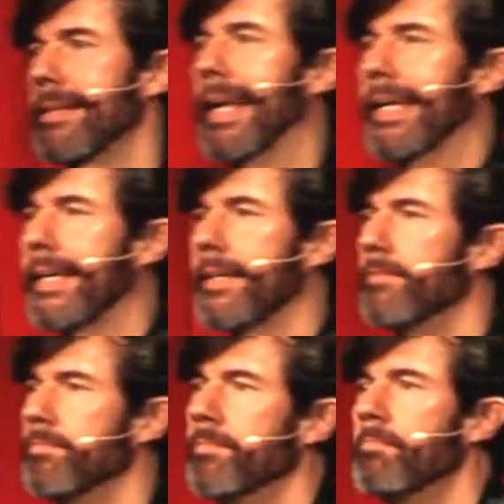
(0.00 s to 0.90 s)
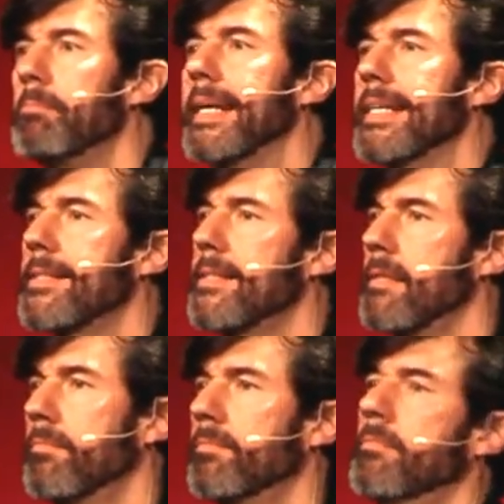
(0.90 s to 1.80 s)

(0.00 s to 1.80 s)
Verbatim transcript: like bliss,